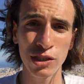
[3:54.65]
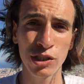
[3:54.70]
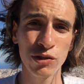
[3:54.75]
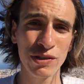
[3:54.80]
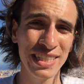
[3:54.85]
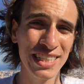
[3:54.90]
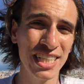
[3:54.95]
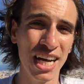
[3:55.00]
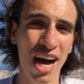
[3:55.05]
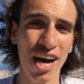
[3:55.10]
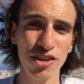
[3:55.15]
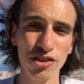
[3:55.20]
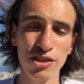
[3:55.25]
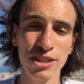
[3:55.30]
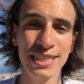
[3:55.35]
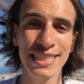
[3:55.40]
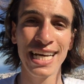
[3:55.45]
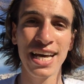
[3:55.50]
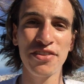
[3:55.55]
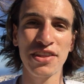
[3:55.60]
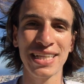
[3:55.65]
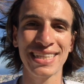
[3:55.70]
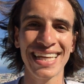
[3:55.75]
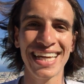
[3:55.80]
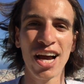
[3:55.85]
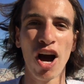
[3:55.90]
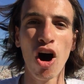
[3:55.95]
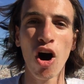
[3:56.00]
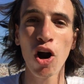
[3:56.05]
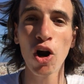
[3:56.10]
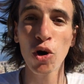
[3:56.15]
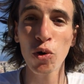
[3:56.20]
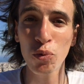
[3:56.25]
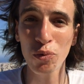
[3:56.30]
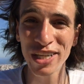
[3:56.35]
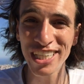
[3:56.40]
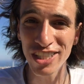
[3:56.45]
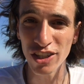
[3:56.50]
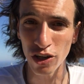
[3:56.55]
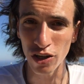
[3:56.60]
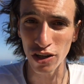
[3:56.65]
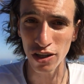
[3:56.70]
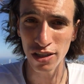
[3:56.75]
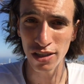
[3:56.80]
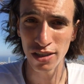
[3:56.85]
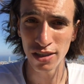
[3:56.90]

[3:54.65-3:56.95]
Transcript: You need to understand that they are real.